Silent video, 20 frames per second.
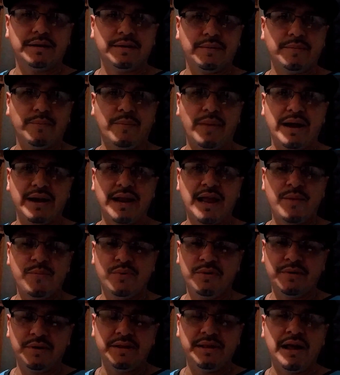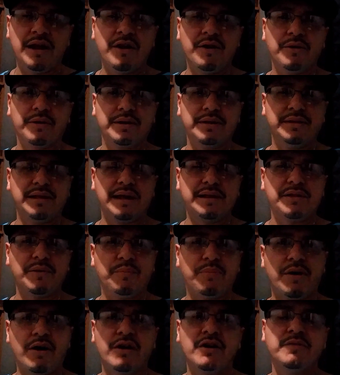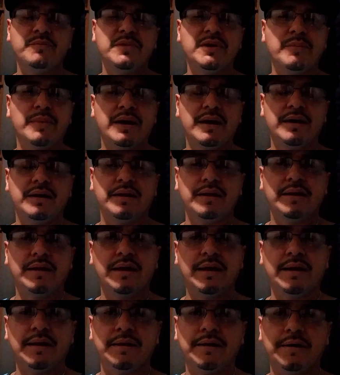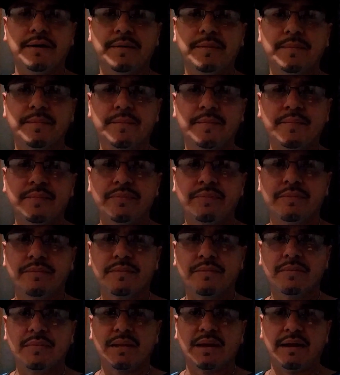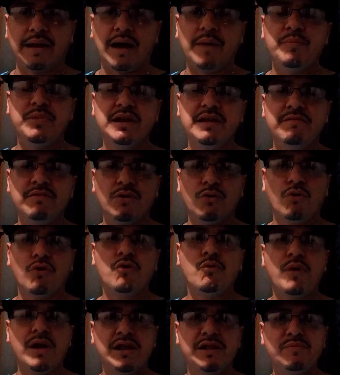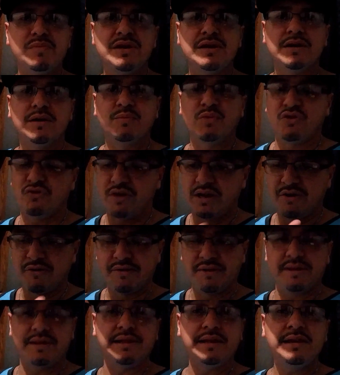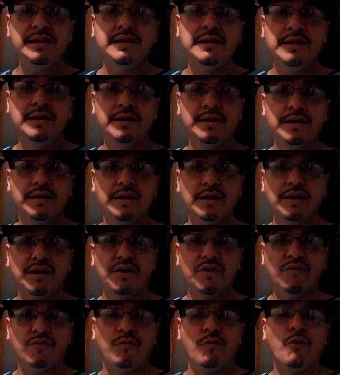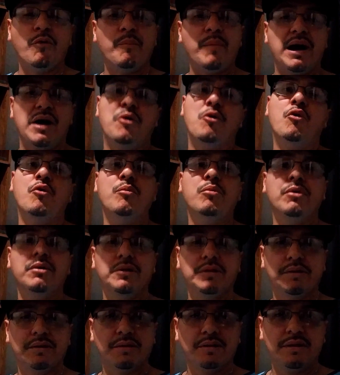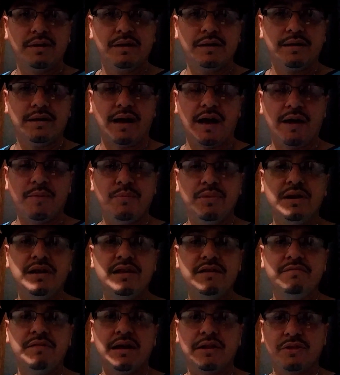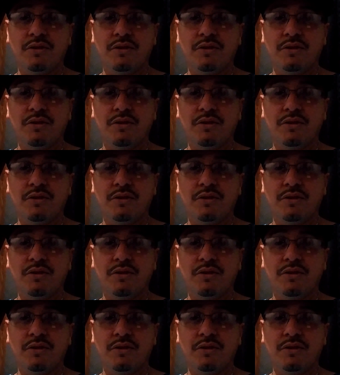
my neighborhood's there, because that's a part of me, man. And I believe the Lord raised me up to intercede for my homeboys. I believe that the